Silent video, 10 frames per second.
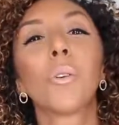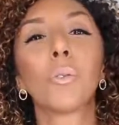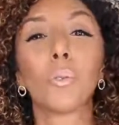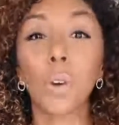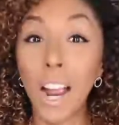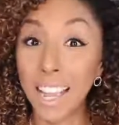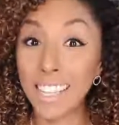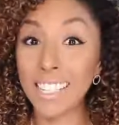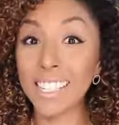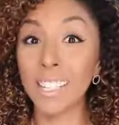
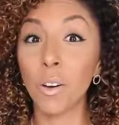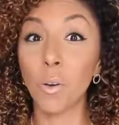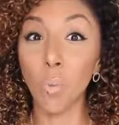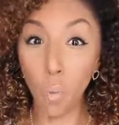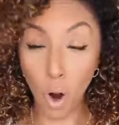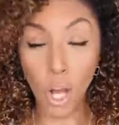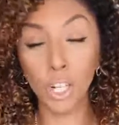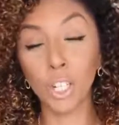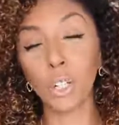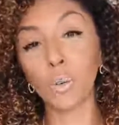rice
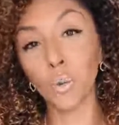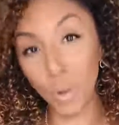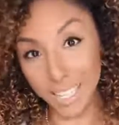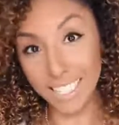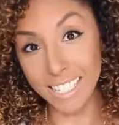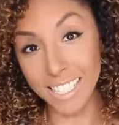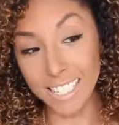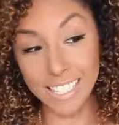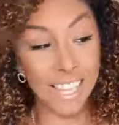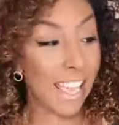water
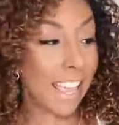rinses.